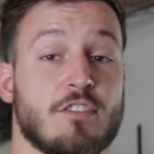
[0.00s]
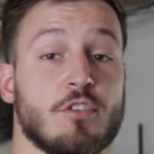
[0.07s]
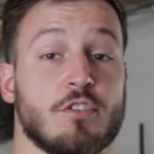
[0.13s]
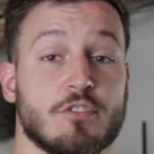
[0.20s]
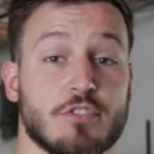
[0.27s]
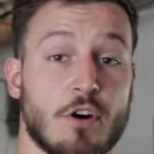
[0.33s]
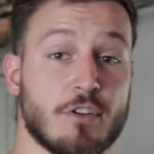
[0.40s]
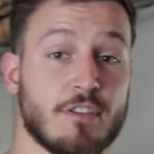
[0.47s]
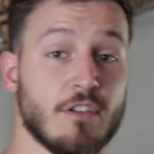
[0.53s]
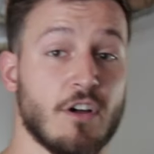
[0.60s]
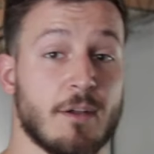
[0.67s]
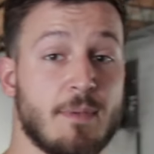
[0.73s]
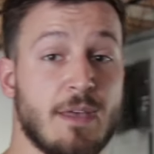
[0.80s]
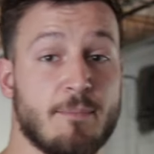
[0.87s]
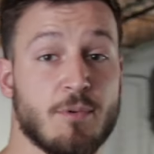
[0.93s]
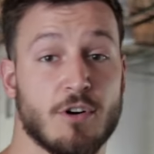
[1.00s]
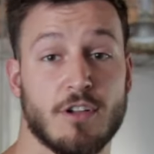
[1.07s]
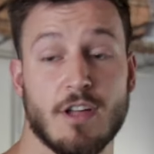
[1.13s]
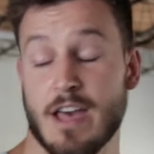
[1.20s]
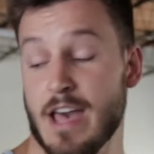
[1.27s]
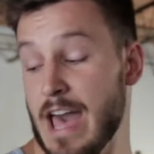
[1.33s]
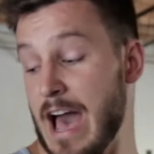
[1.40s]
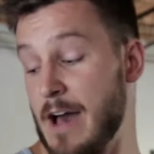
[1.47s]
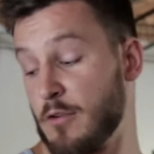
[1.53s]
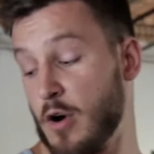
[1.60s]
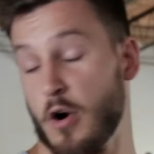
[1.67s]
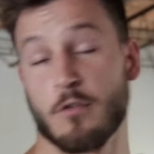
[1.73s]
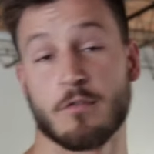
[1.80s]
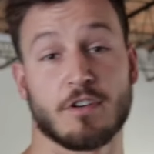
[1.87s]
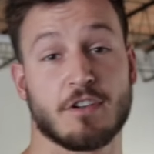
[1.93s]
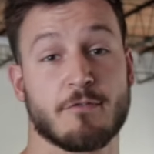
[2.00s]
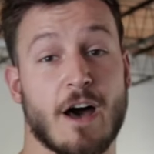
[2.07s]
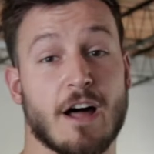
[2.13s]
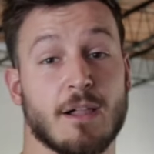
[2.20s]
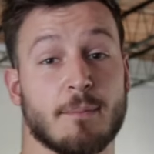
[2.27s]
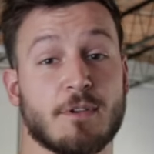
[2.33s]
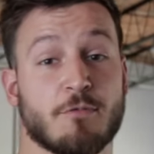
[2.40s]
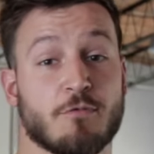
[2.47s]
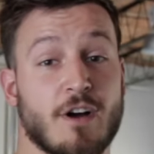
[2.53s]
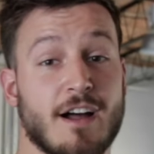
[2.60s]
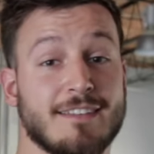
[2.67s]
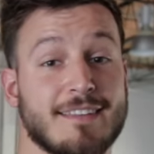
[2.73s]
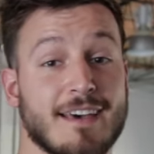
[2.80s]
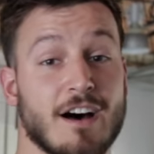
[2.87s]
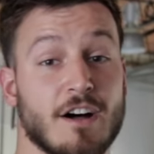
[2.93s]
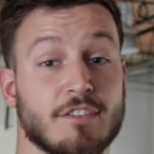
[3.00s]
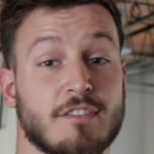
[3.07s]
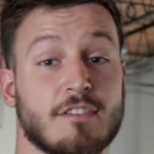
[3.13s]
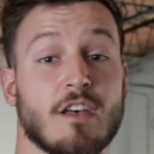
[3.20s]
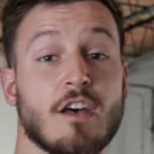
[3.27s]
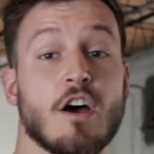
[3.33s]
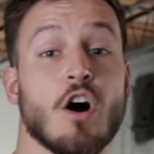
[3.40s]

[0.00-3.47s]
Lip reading: So you'll notice a lot of people have overdeveloped front delts,